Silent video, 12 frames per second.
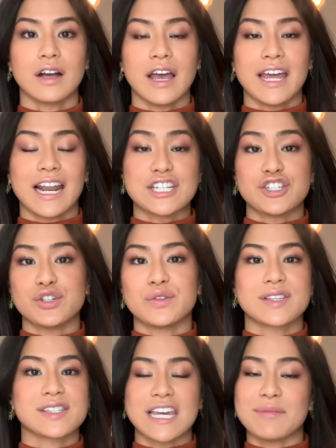And I do
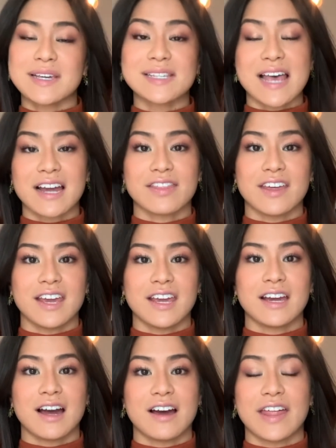the same exact
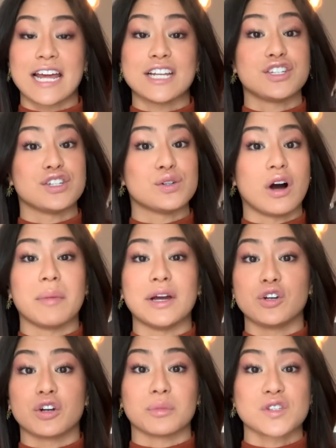thing that I do on my
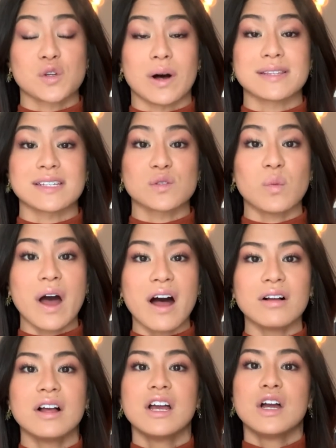normal squats as
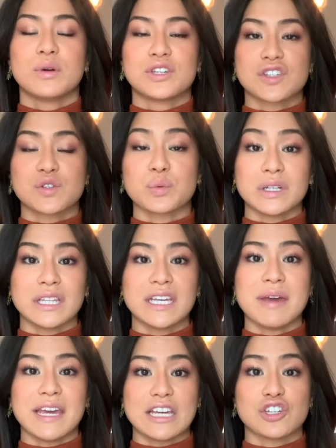well, which is really
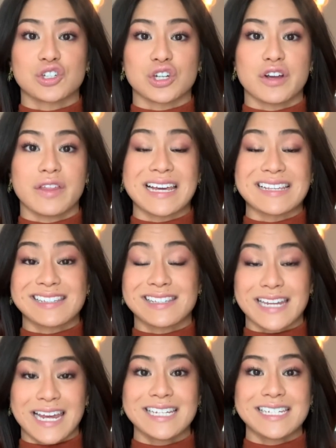making sure that I
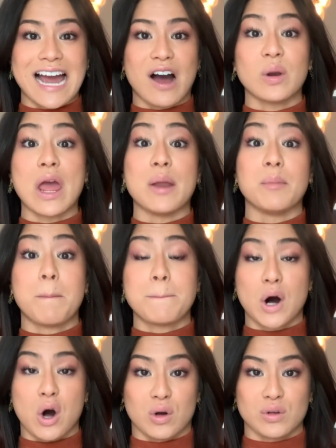stay down and
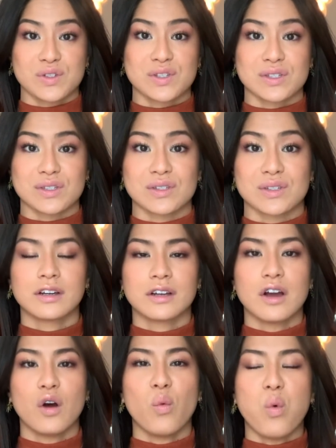pulse.
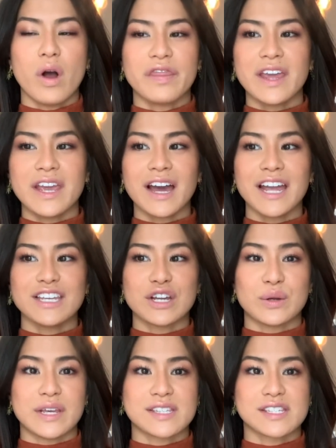One thing I
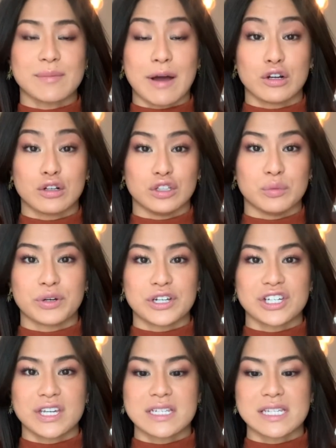noticed about glute
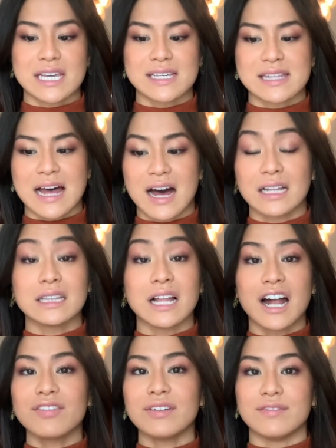bridges is that a
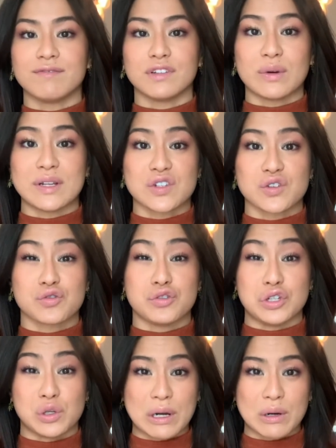lot of influencers
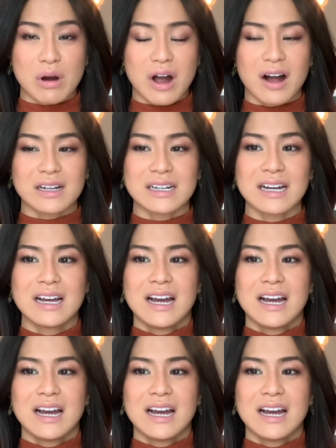do it wrong,